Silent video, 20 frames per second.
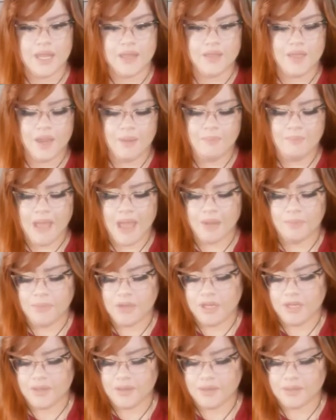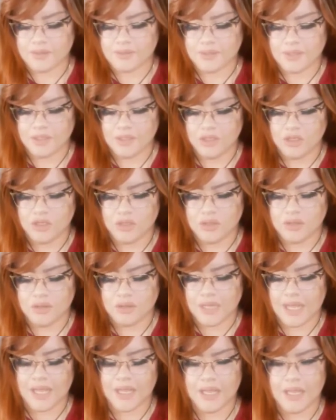they're mad because
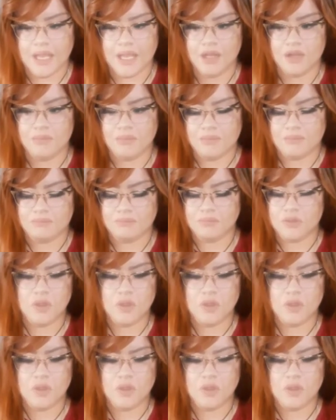they can't,